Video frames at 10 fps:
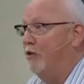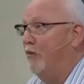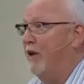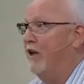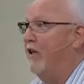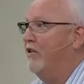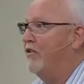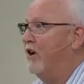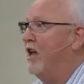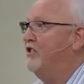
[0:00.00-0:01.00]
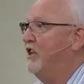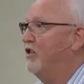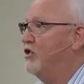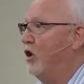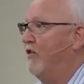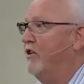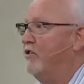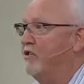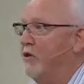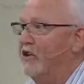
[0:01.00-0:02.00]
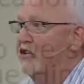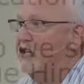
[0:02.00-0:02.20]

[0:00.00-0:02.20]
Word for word: obedience, constant service to his